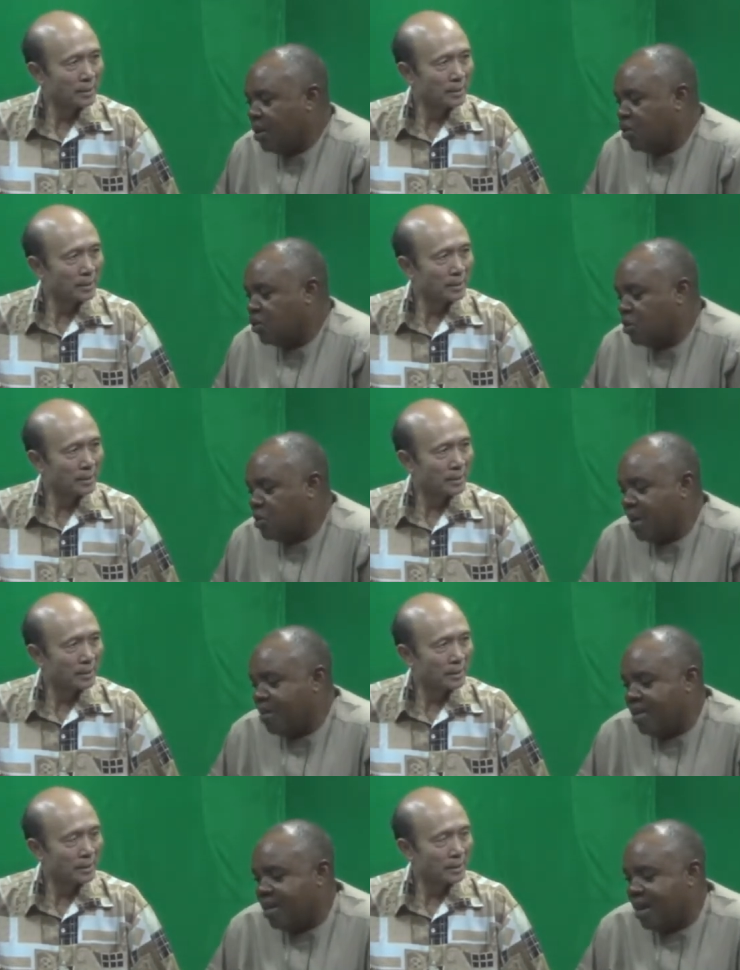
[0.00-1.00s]
Speaker 1: Also, we
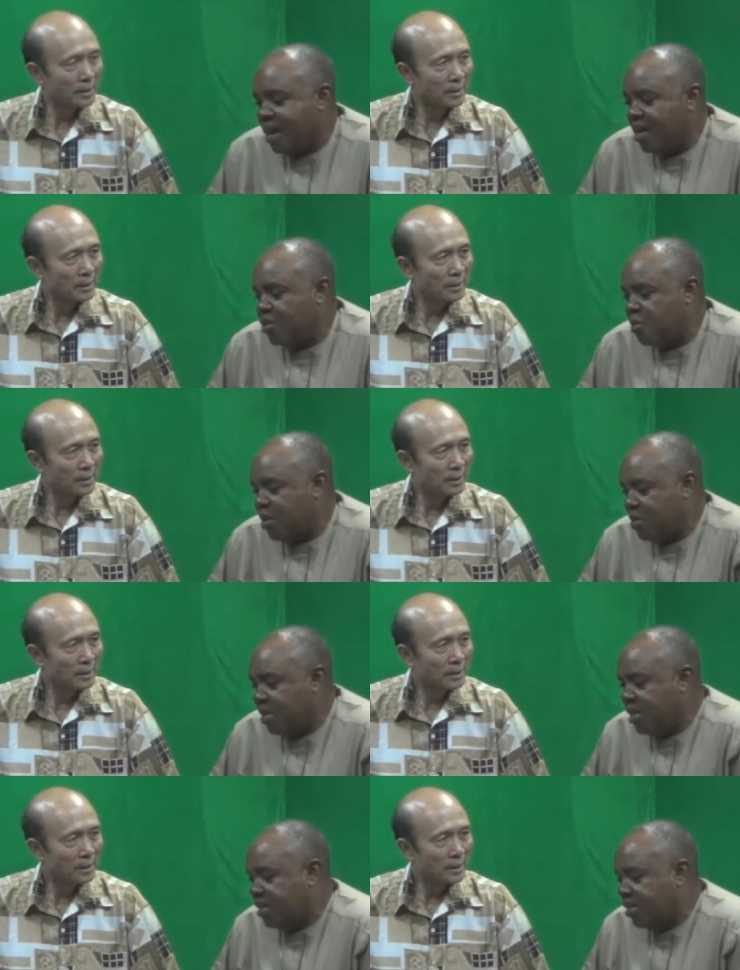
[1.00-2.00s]
have been in announcement
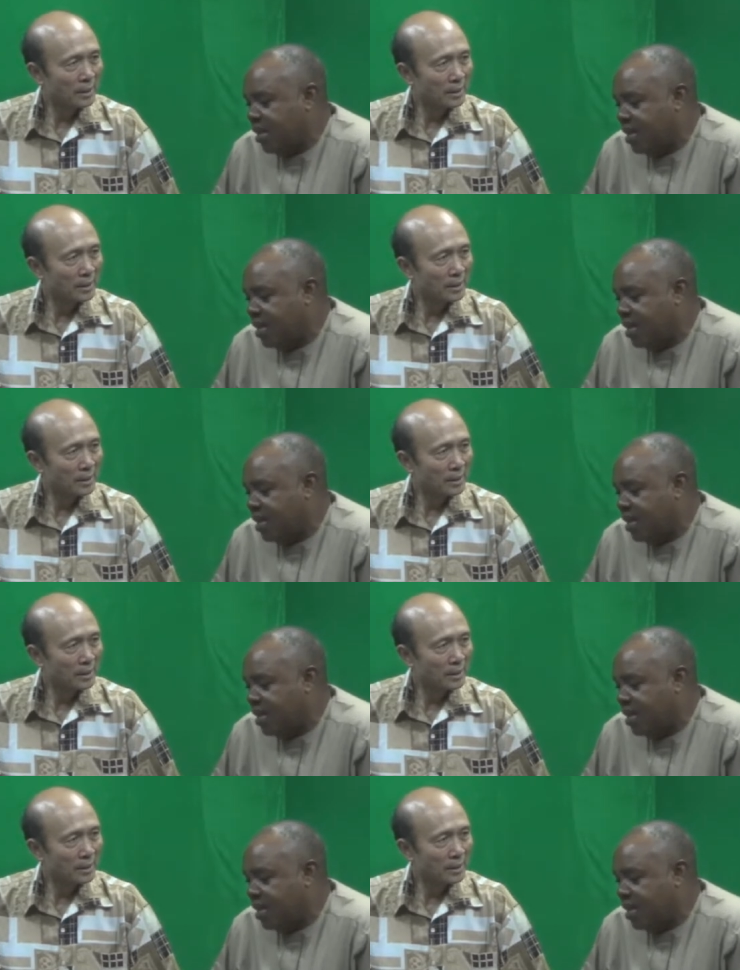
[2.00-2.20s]
with this